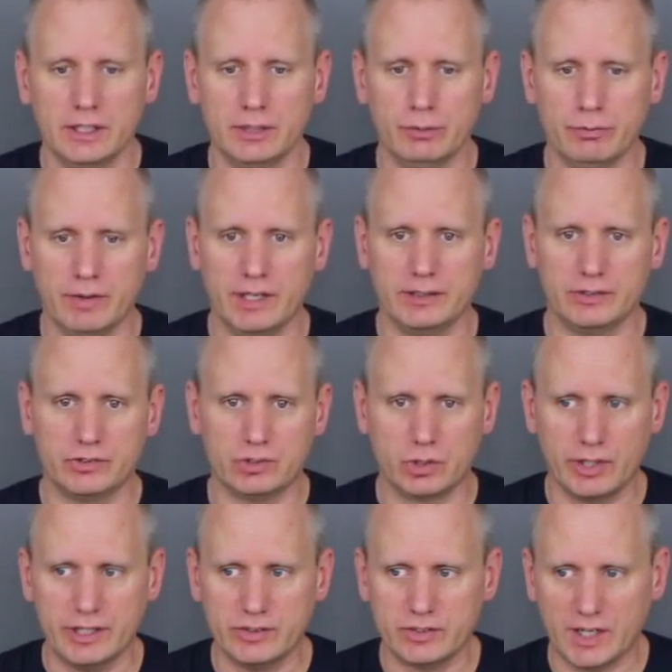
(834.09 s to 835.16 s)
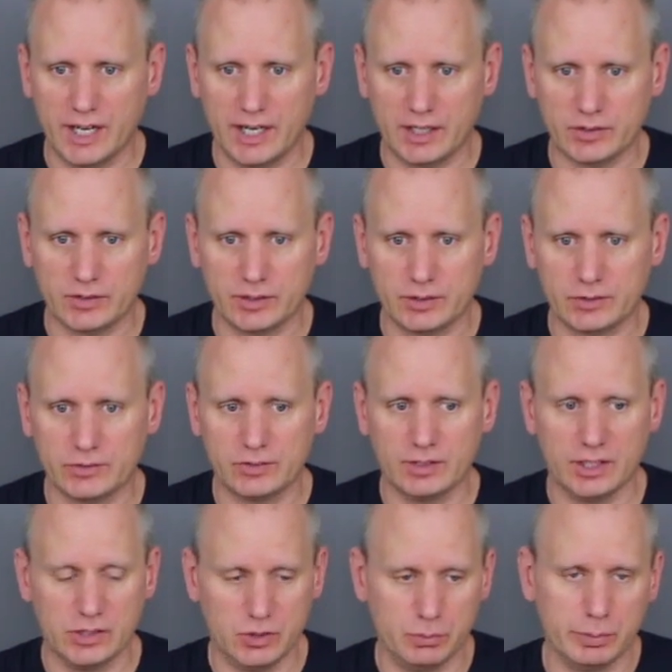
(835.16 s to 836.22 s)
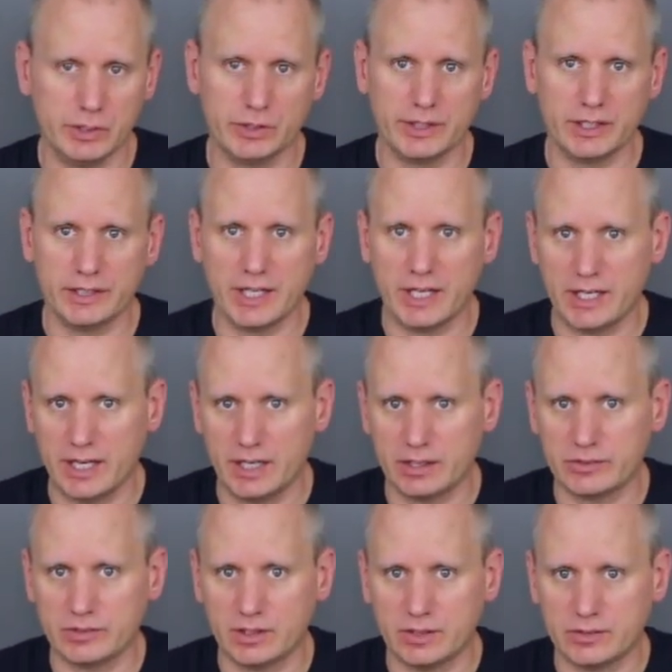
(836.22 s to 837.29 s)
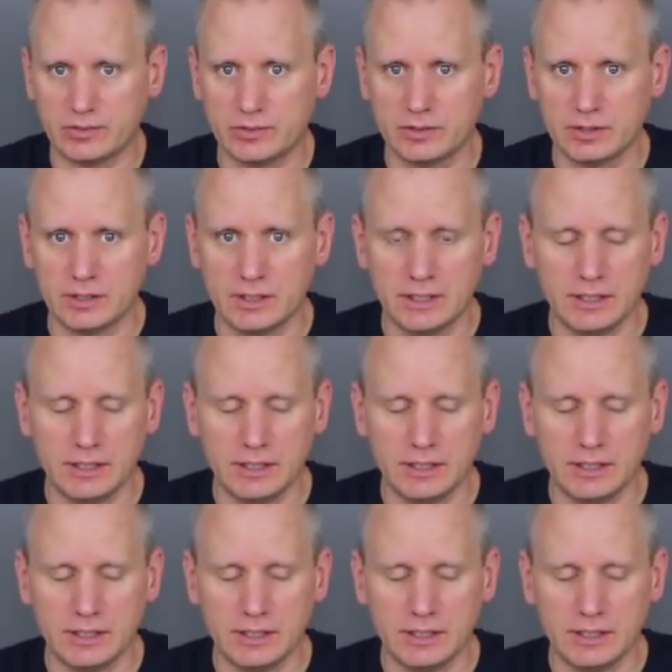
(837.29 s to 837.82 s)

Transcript: you find the straightest axis and you build on that axis.